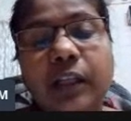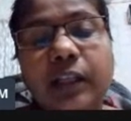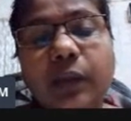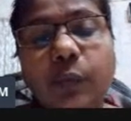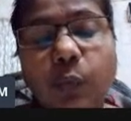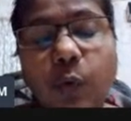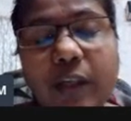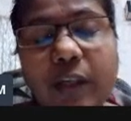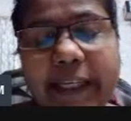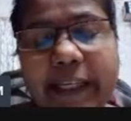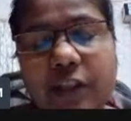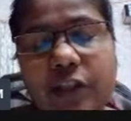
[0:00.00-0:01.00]
the
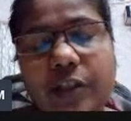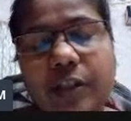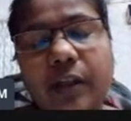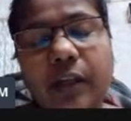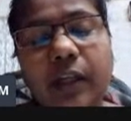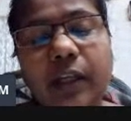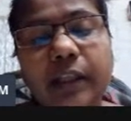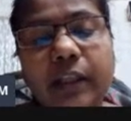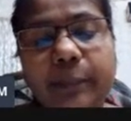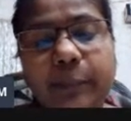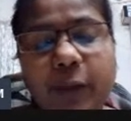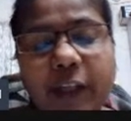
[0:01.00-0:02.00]
voltage,
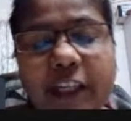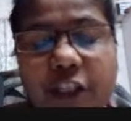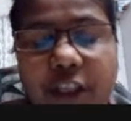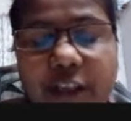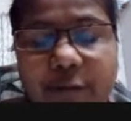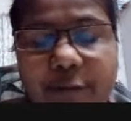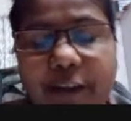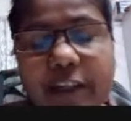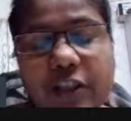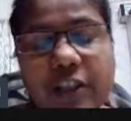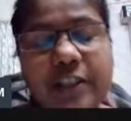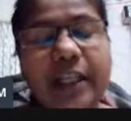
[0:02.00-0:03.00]
that potential
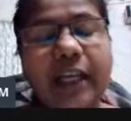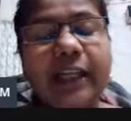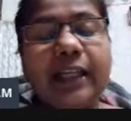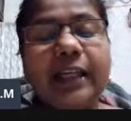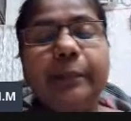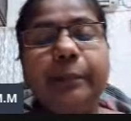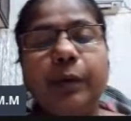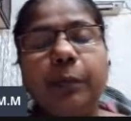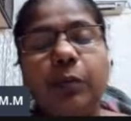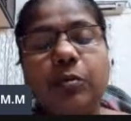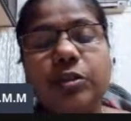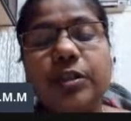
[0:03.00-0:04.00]
difference is directly
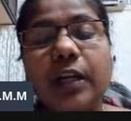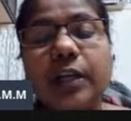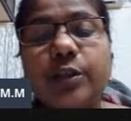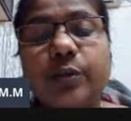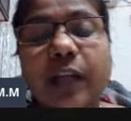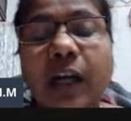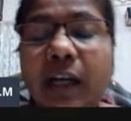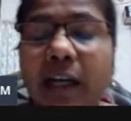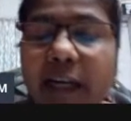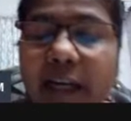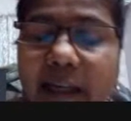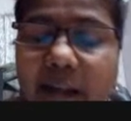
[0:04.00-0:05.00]
proportional to the
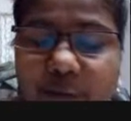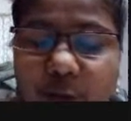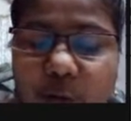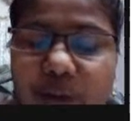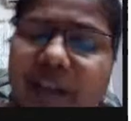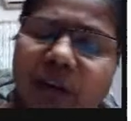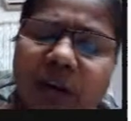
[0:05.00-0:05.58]
current flowing,